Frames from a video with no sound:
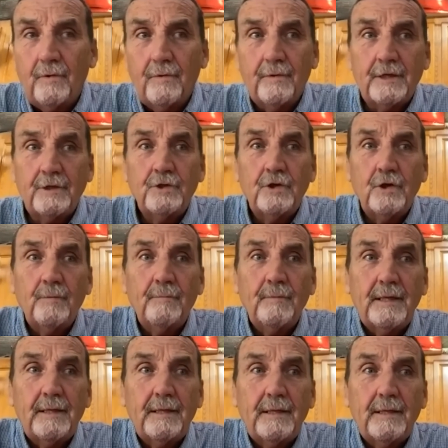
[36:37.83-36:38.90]
They showed
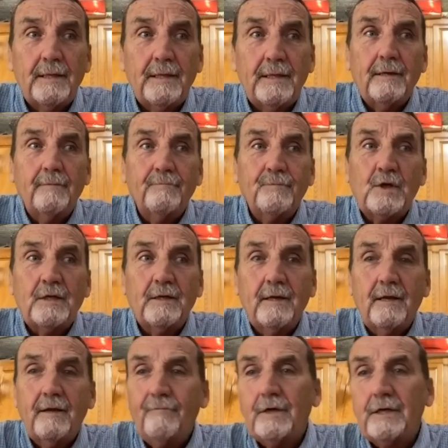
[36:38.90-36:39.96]
me the
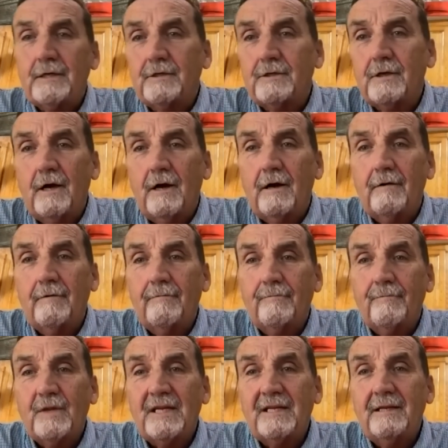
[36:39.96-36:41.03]
significance of
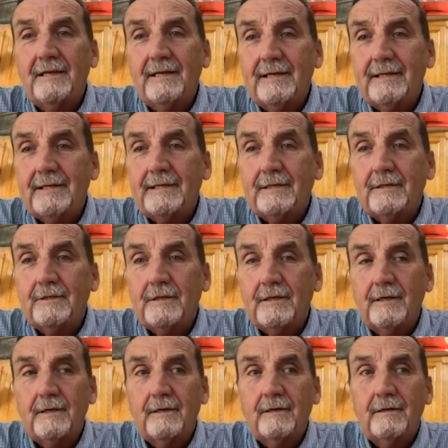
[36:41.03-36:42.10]
the deities
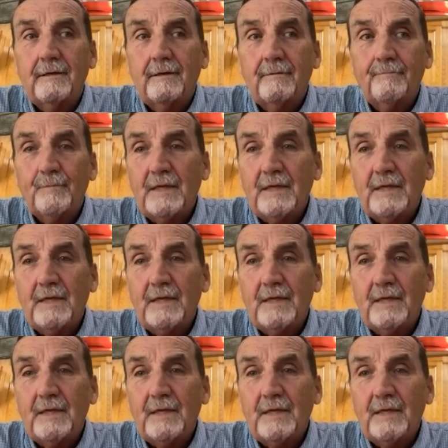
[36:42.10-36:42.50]
in